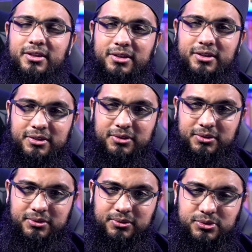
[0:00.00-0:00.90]
It
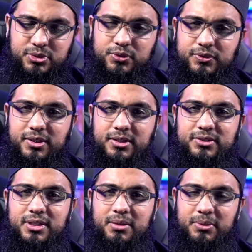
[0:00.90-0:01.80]

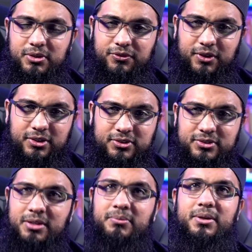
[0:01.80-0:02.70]
rejuvenates them and
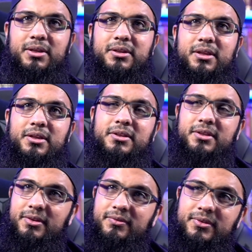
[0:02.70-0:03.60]
refreshes them, and they
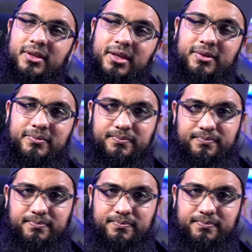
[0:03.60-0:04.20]
they,